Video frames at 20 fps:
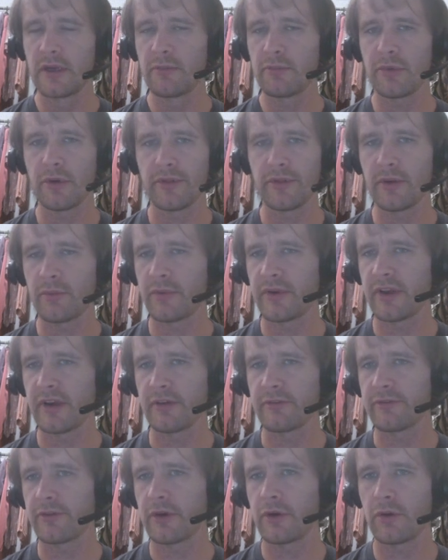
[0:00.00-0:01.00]
But then we'd
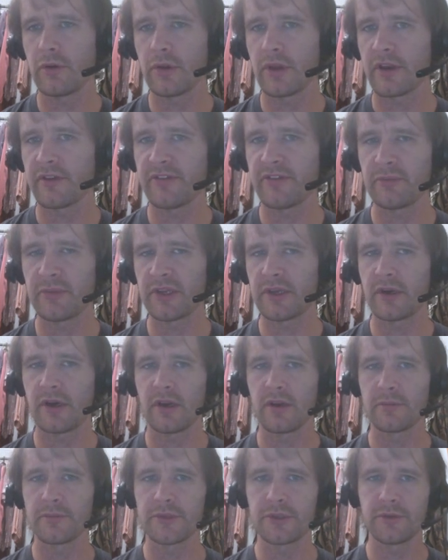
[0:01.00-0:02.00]
have a whole lot of empty
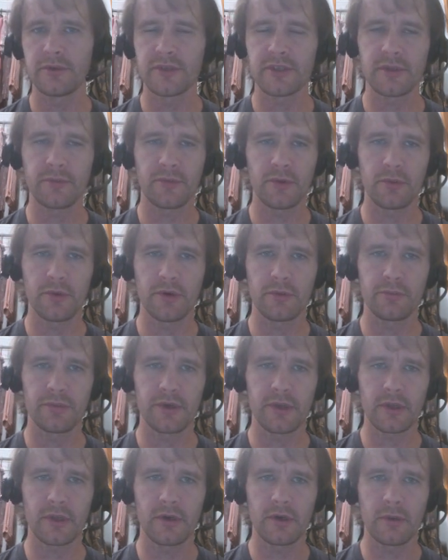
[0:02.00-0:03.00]
columns doing something we don't
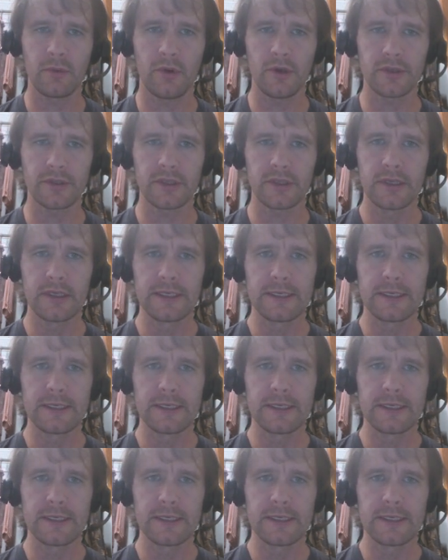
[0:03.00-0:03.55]
particularly want.